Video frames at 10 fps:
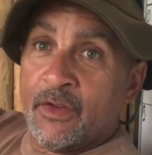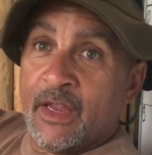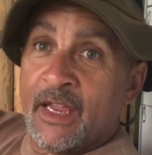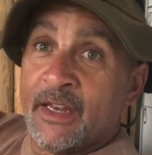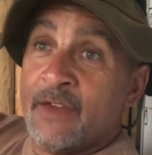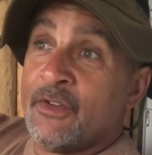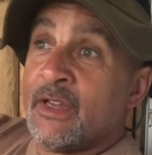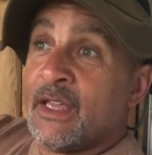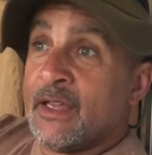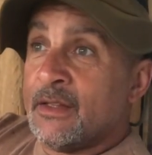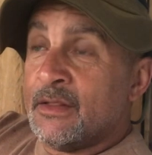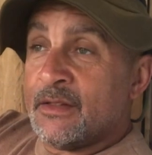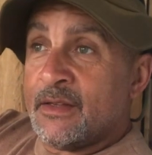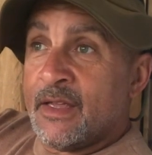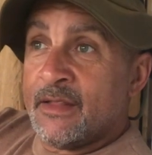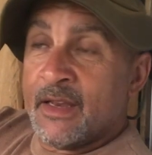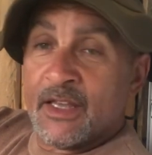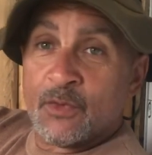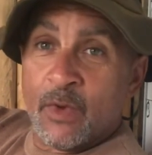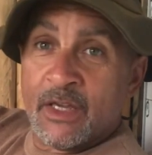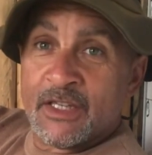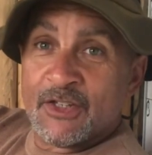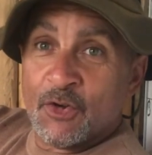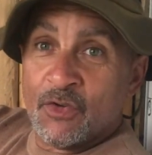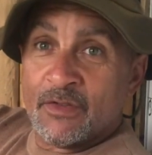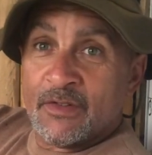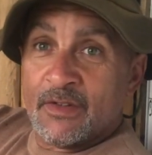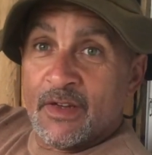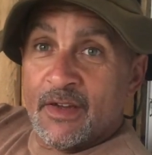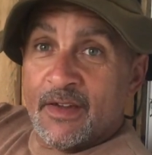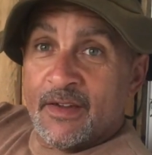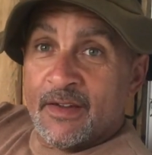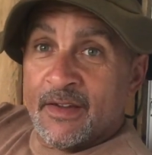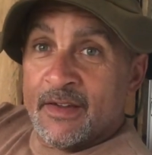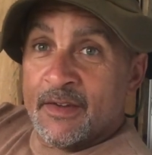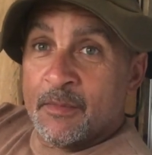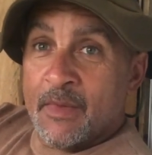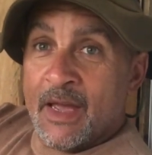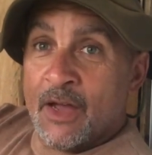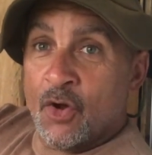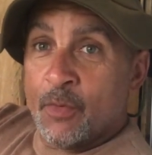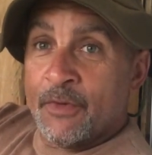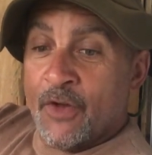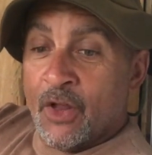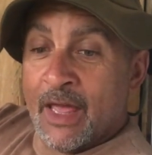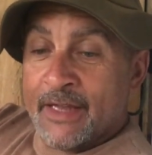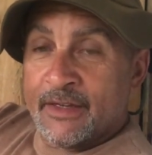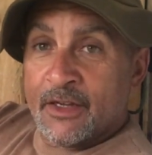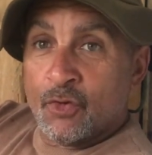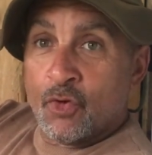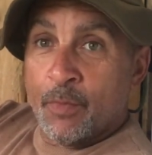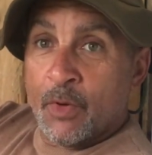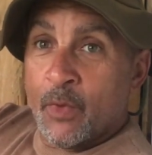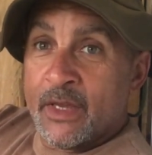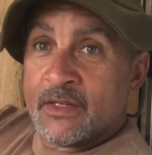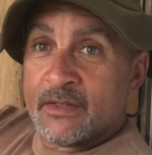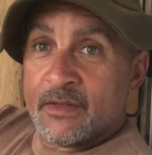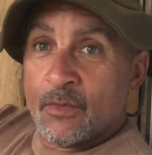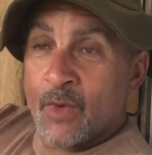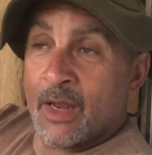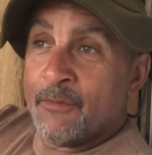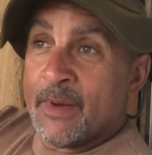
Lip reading: an even keel in the next week or so. I hope you've all had a good couple of weeks while I've been